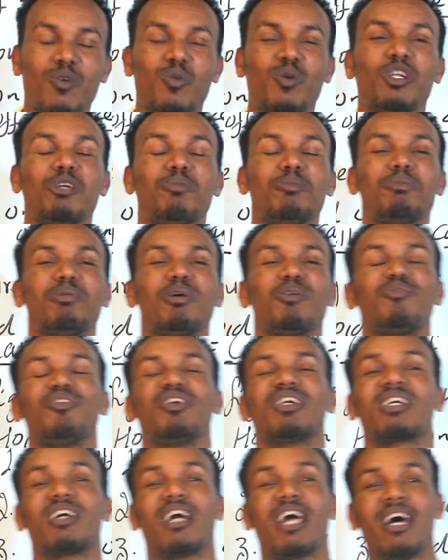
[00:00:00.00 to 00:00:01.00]
What do you mean by
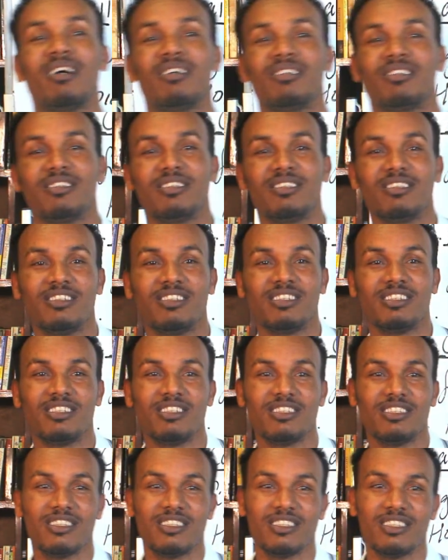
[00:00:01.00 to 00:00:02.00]
figure out?
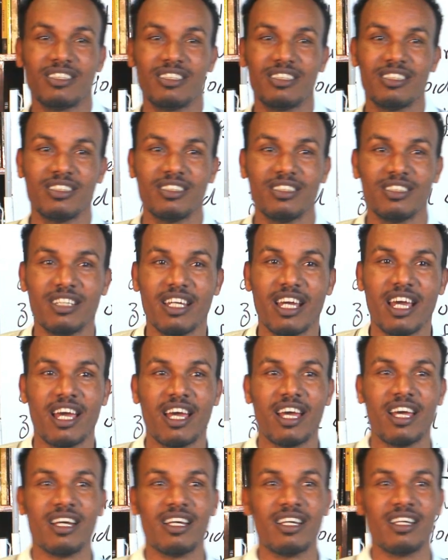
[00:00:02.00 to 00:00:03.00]
Figure out, man? Yeah.